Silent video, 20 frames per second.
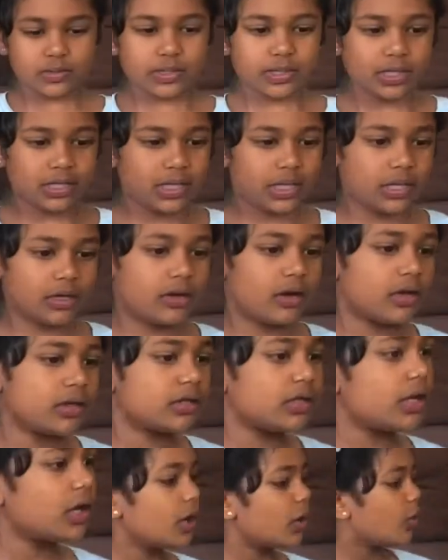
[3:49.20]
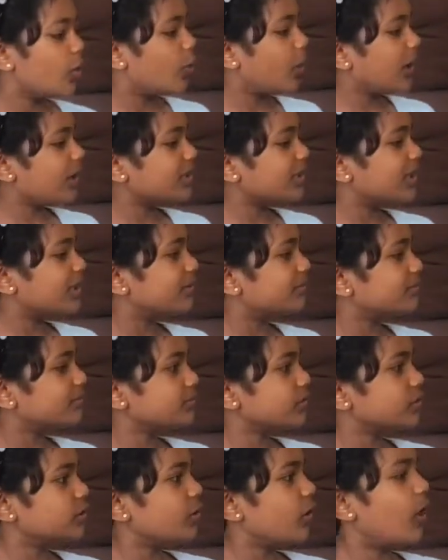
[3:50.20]
that I got.
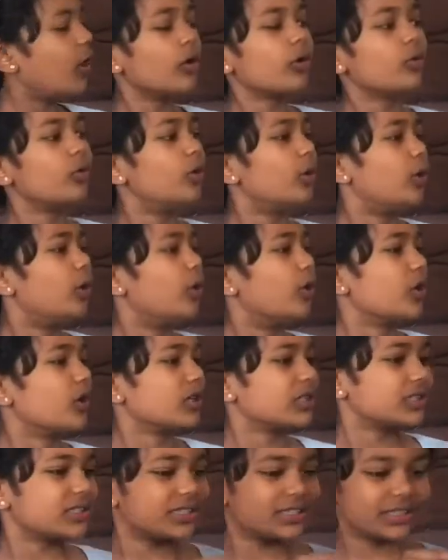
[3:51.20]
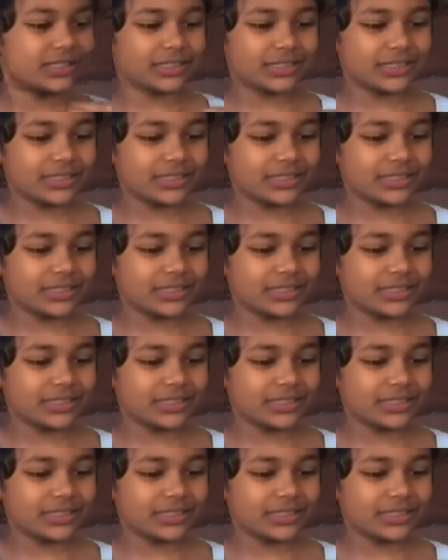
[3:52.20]
Welcome to Hogwarts.